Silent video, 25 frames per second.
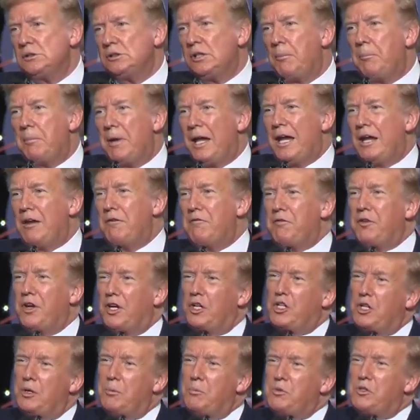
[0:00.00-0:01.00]
The main
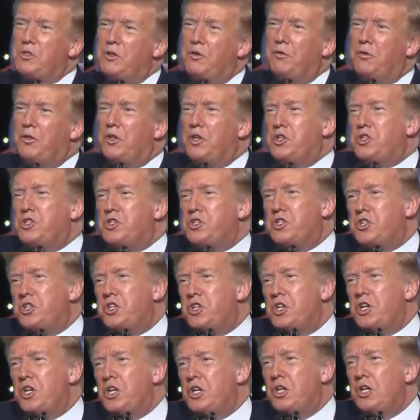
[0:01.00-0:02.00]
victims of
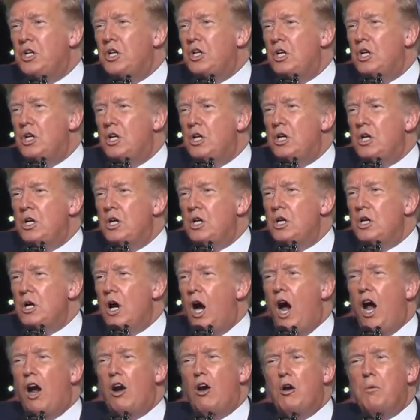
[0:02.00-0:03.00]
this
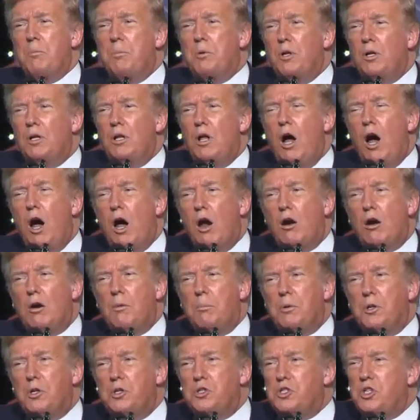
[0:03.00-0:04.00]
horrible,
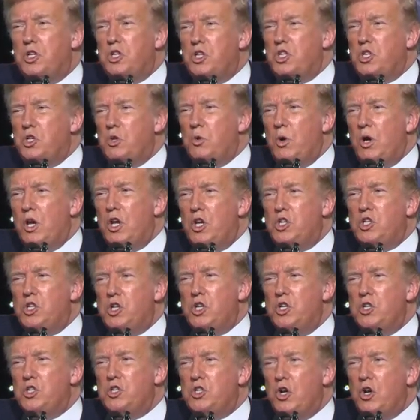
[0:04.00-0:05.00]
horrible
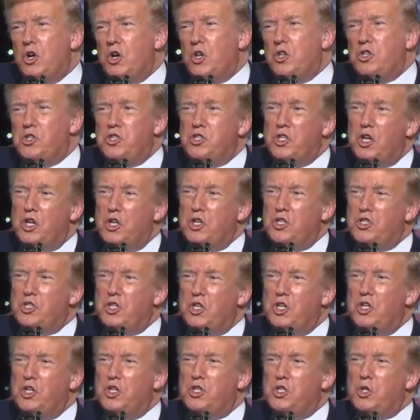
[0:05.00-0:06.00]
situations are the
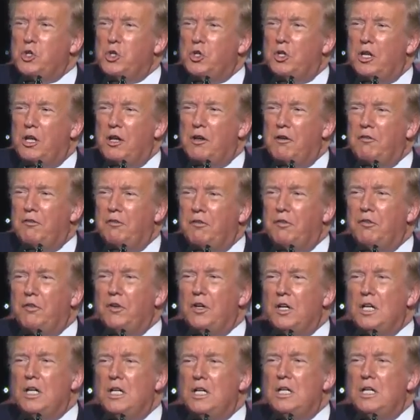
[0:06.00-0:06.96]
citizens who live